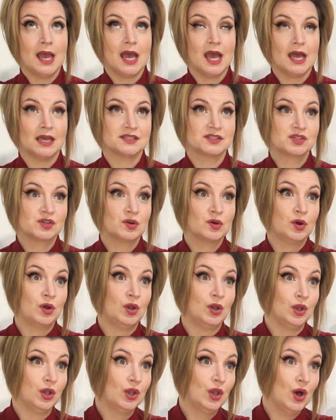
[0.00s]
as
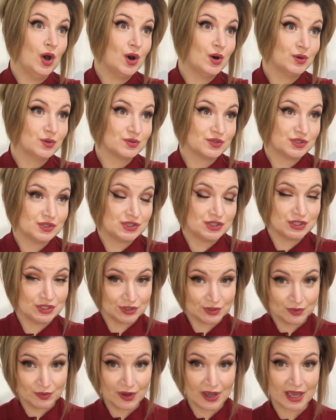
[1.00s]
close
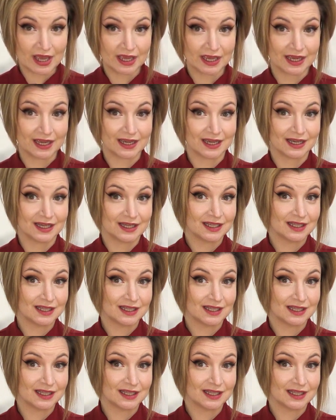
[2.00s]
to a...